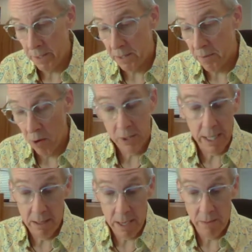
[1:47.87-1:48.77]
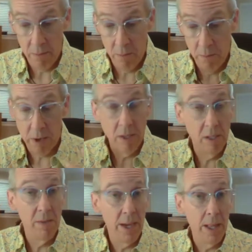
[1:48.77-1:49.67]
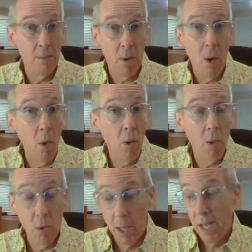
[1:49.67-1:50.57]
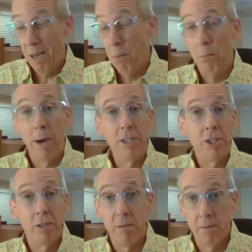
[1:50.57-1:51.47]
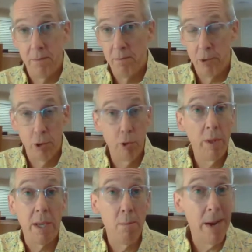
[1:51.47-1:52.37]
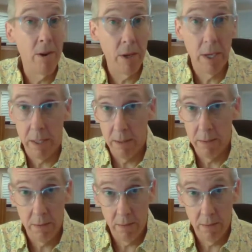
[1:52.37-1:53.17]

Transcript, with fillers: these folks, and and they're going to develop a whole bunch of truly American